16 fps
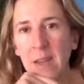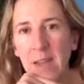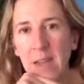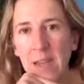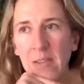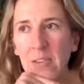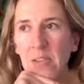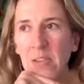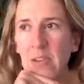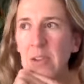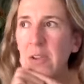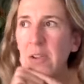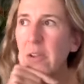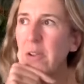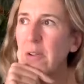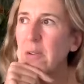
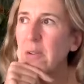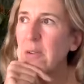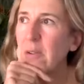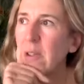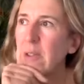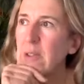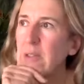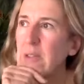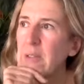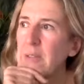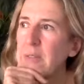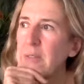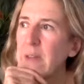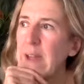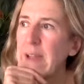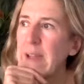into the
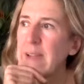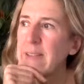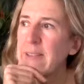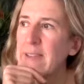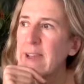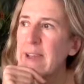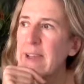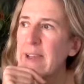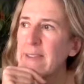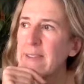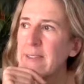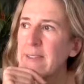fact that